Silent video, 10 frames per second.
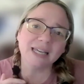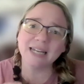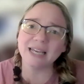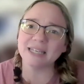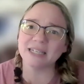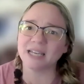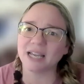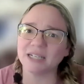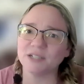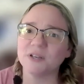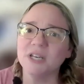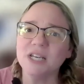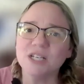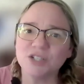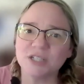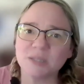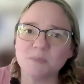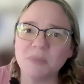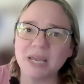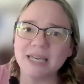And I can kind of just
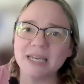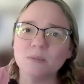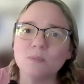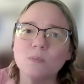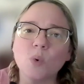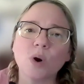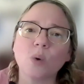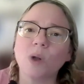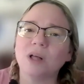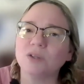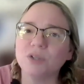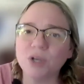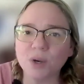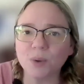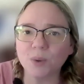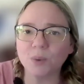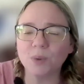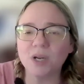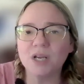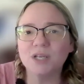make it more well
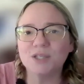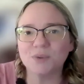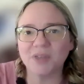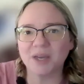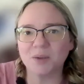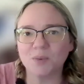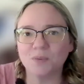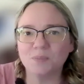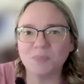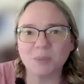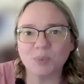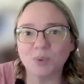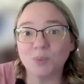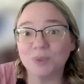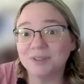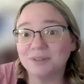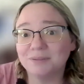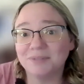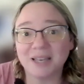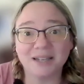known so that people
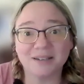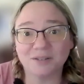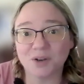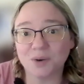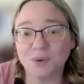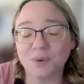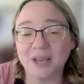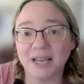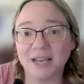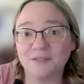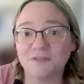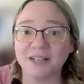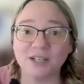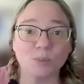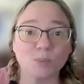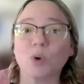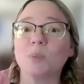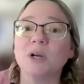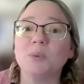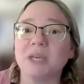will then go and find out more
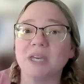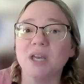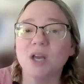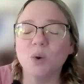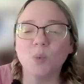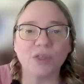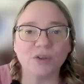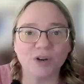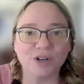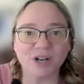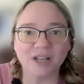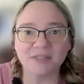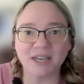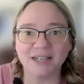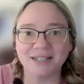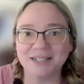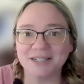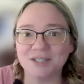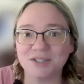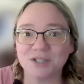about me, whether or not that
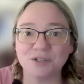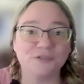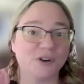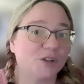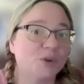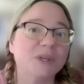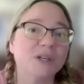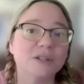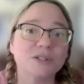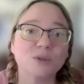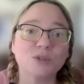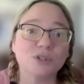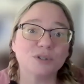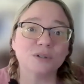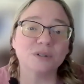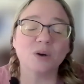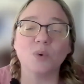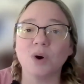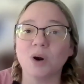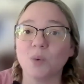is to follow me on social,
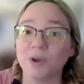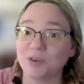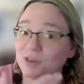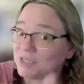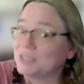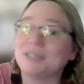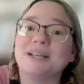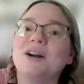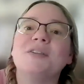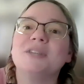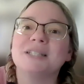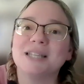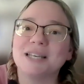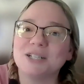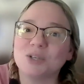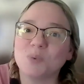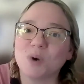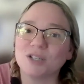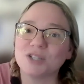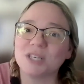or whether to click on this link to
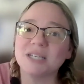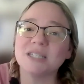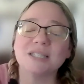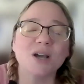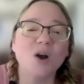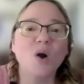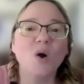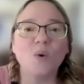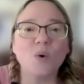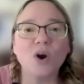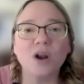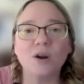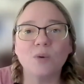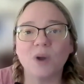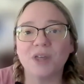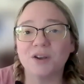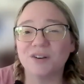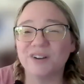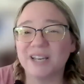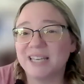watch this, or
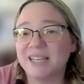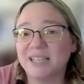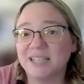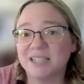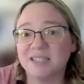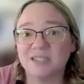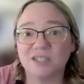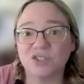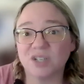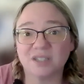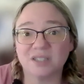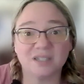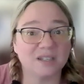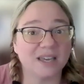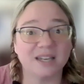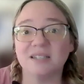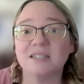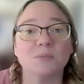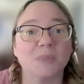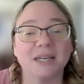whether it is just to get
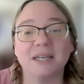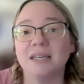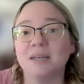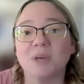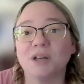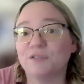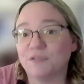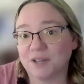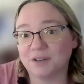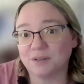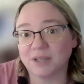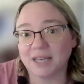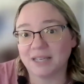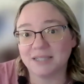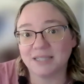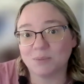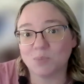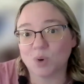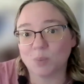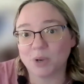into my email funnel and see
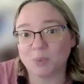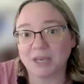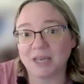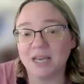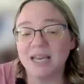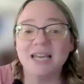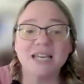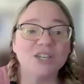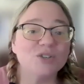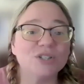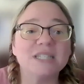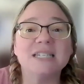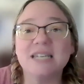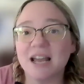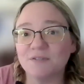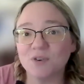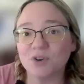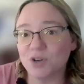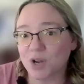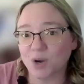more about me. You just
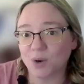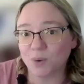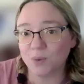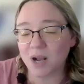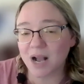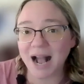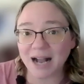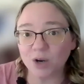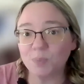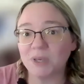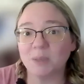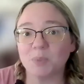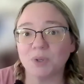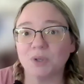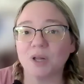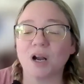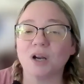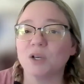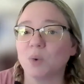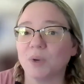never know how people
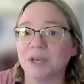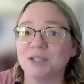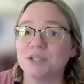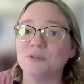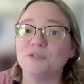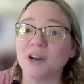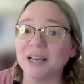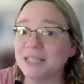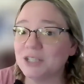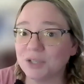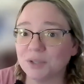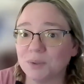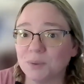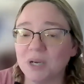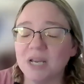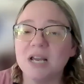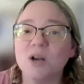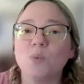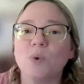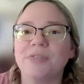are going to find you
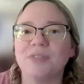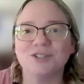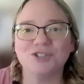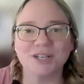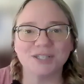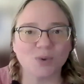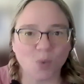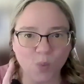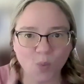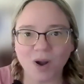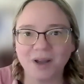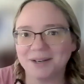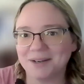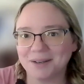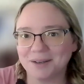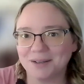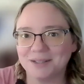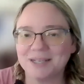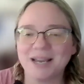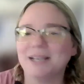with just one
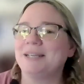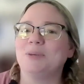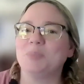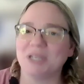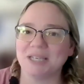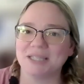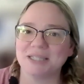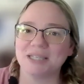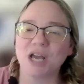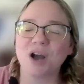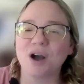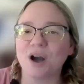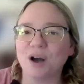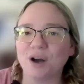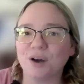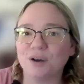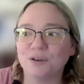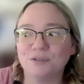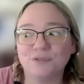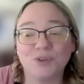tiny piece
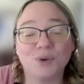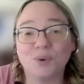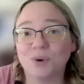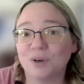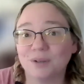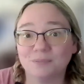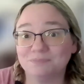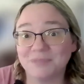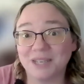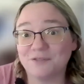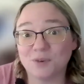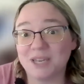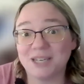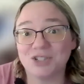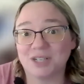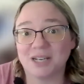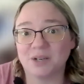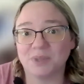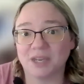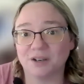of your information
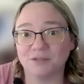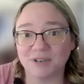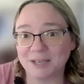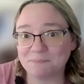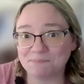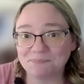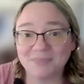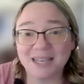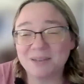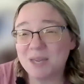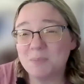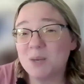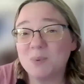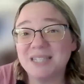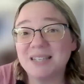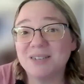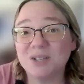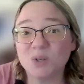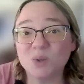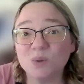out there, right? And maybe it was even
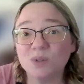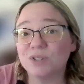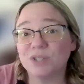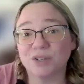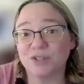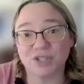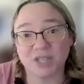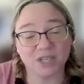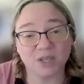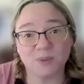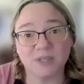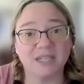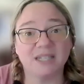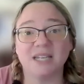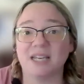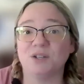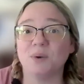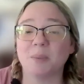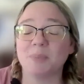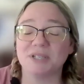a Google search that you did and
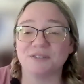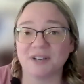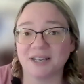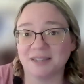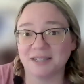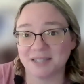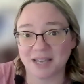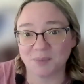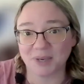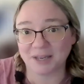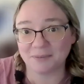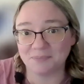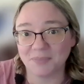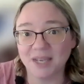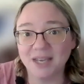you happened to find this that way.